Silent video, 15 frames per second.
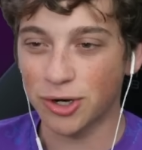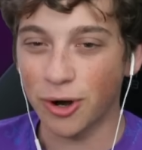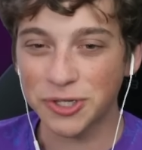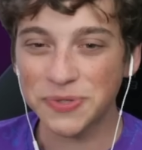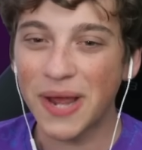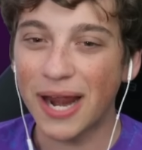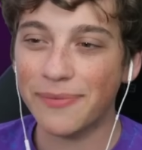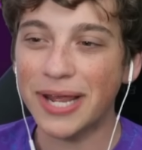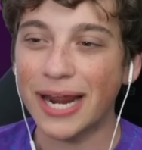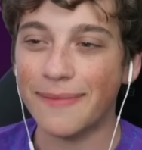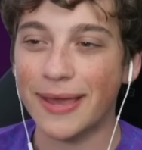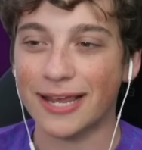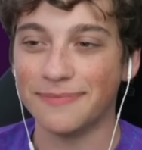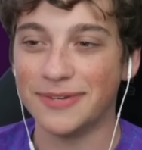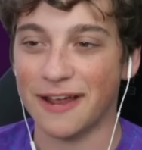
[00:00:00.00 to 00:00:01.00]
of course, we gotta
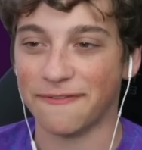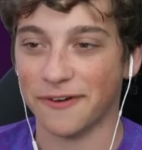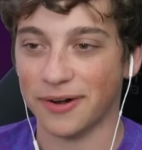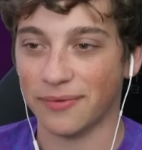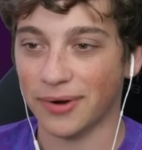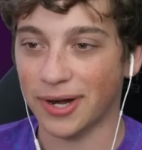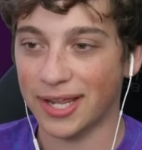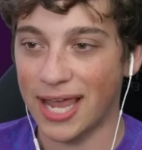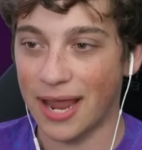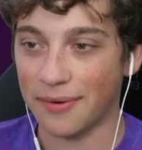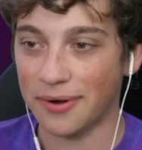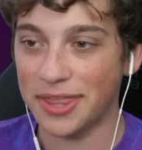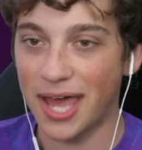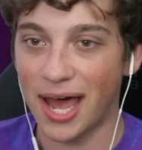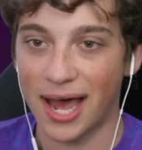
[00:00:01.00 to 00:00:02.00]
make him different. We're gonna get rid of the